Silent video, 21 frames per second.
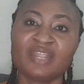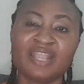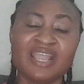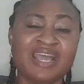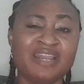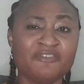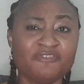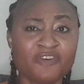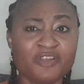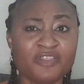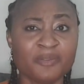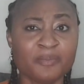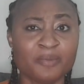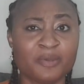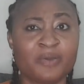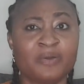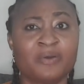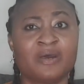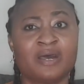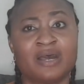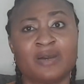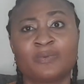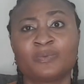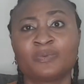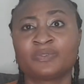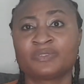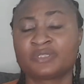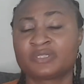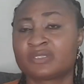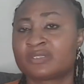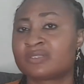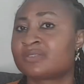And furthermore, I
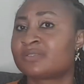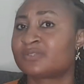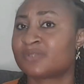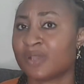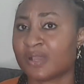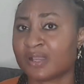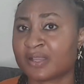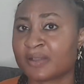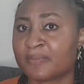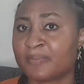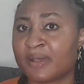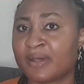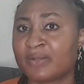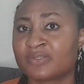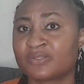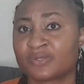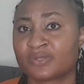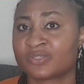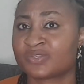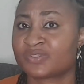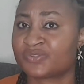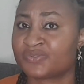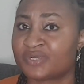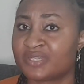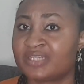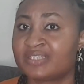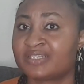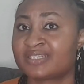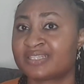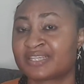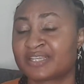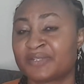would talk about
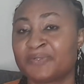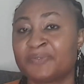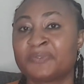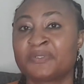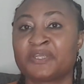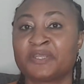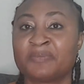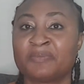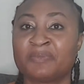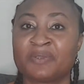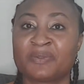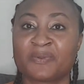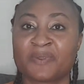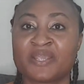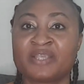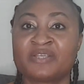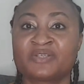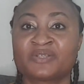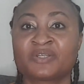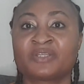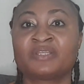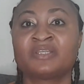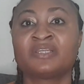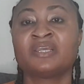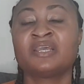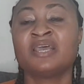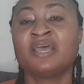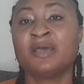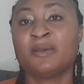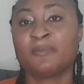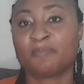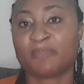Australia's skilled immigration
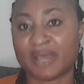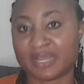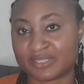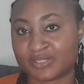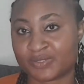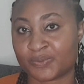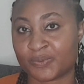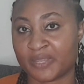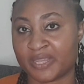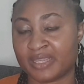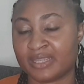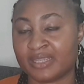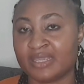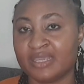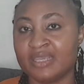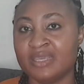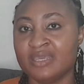pathway.